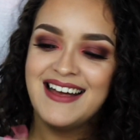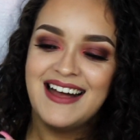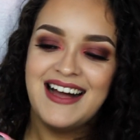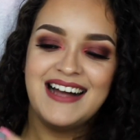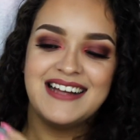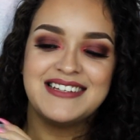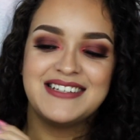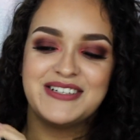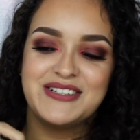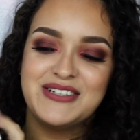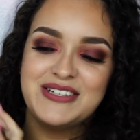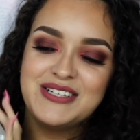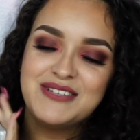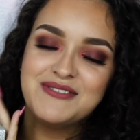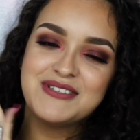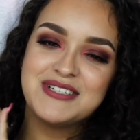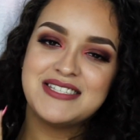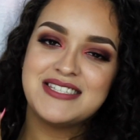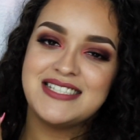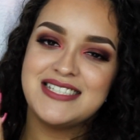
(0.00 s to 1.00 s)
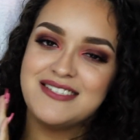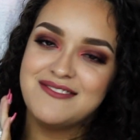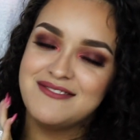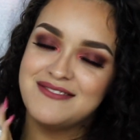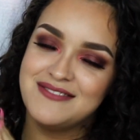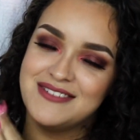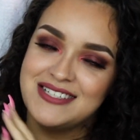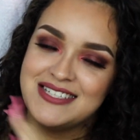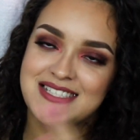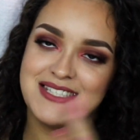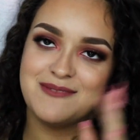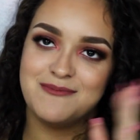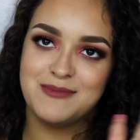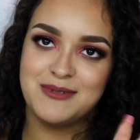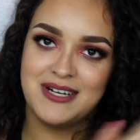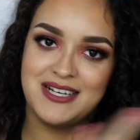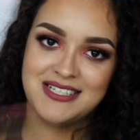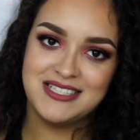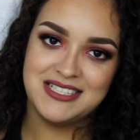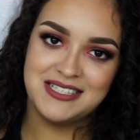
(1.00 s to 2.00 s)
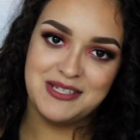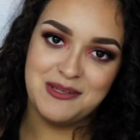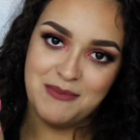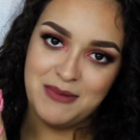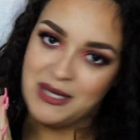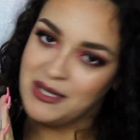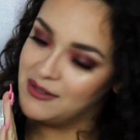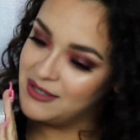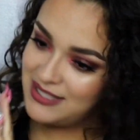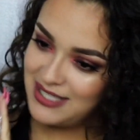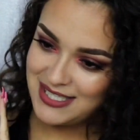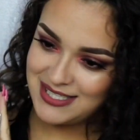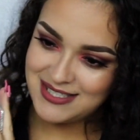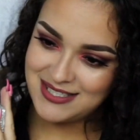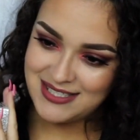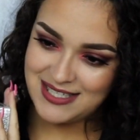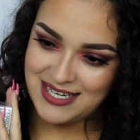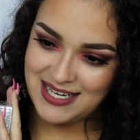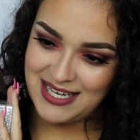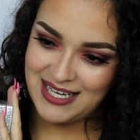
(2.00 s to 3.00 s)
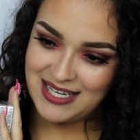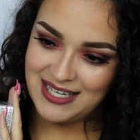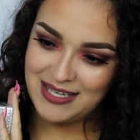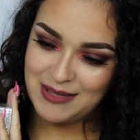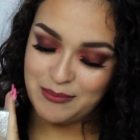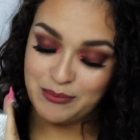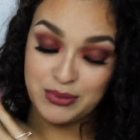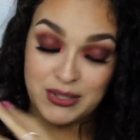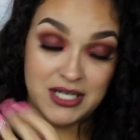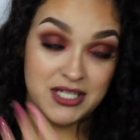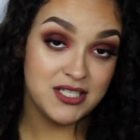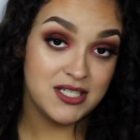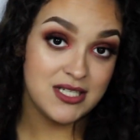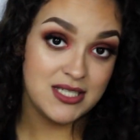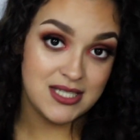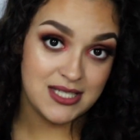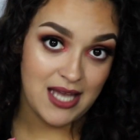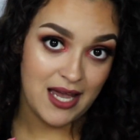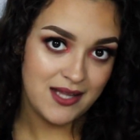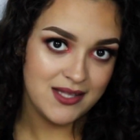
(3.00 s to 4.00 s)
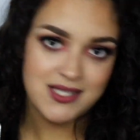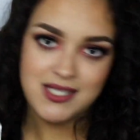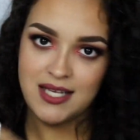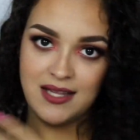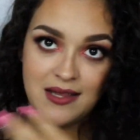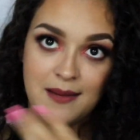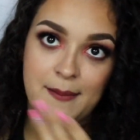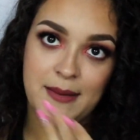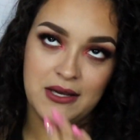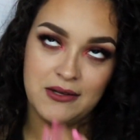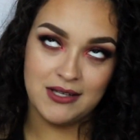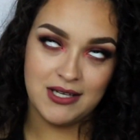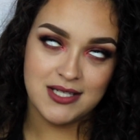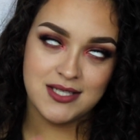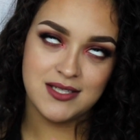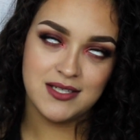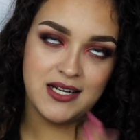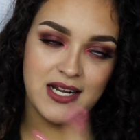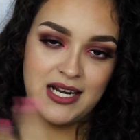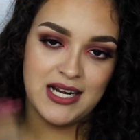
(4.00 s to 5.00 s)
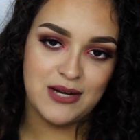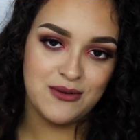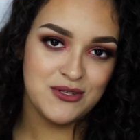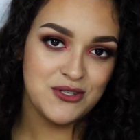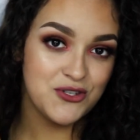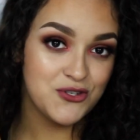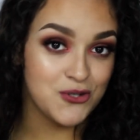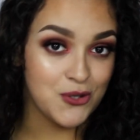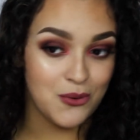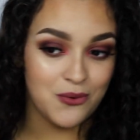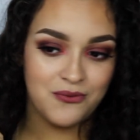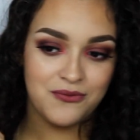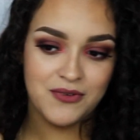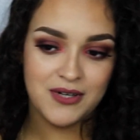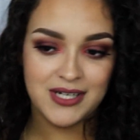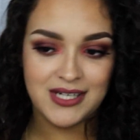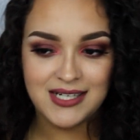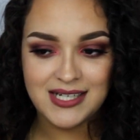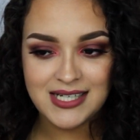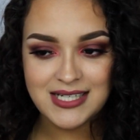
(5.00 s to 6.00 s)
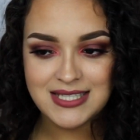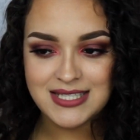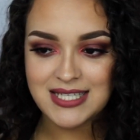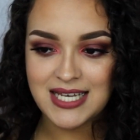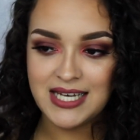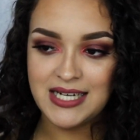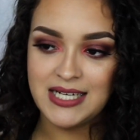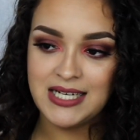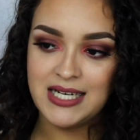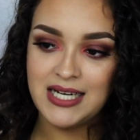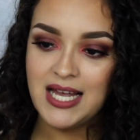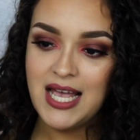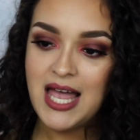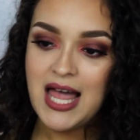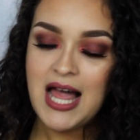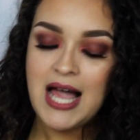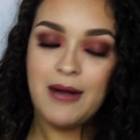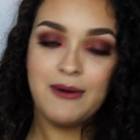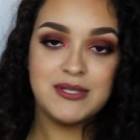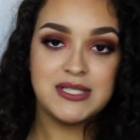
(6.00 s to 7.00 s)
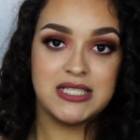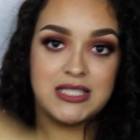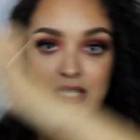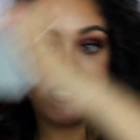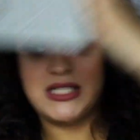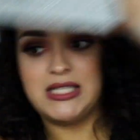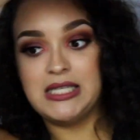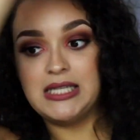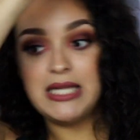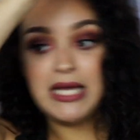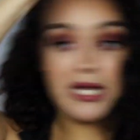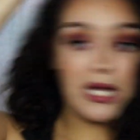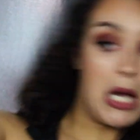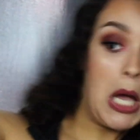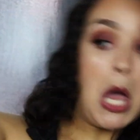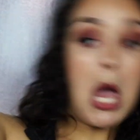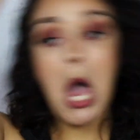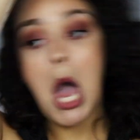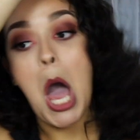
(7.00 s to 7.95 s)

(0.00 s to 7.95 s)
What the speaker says: I literally received this brush in the mail yesterday, brush set in the mail yesterday, and I was so freaking excited. I was literally like,